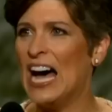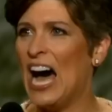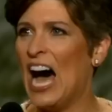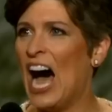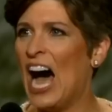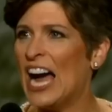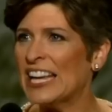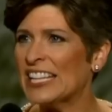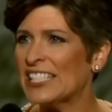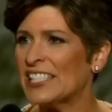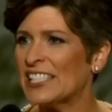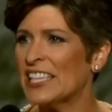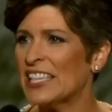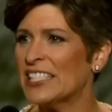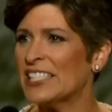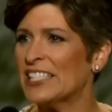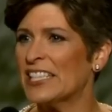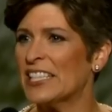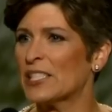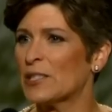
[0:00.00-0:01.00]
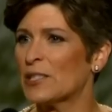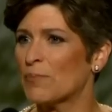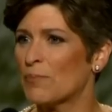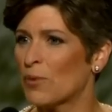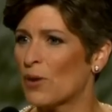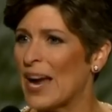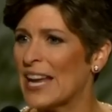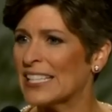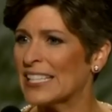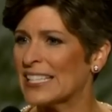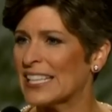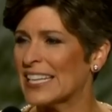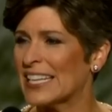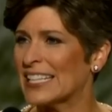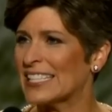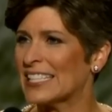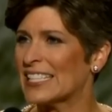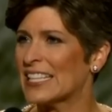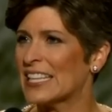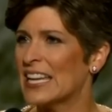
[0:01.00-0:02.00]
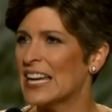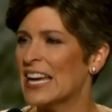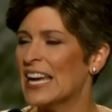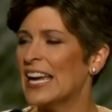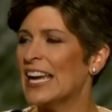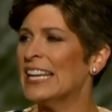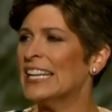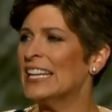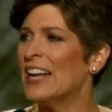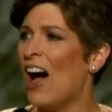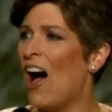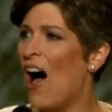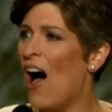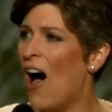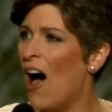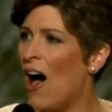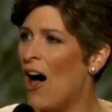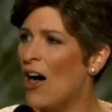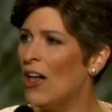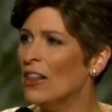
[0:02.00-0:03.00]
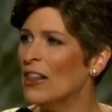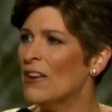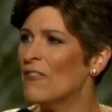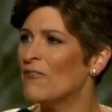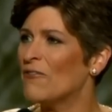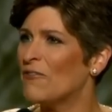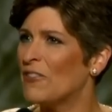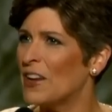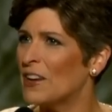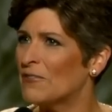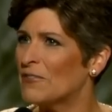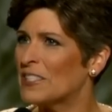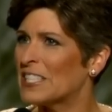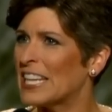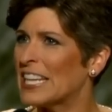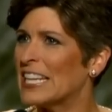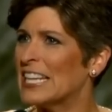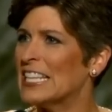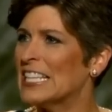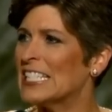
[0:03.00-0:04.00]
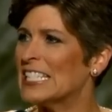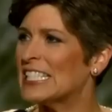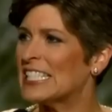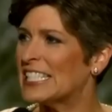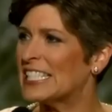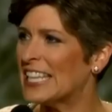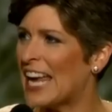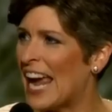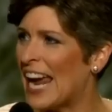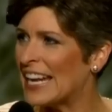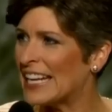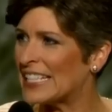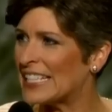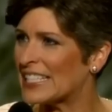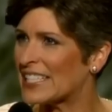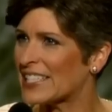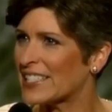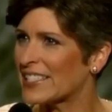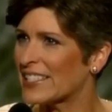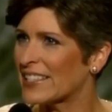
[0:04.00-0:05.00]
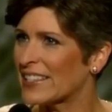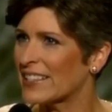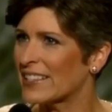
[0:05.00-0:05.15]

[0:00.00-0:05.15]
ISIS is present in all 50 states.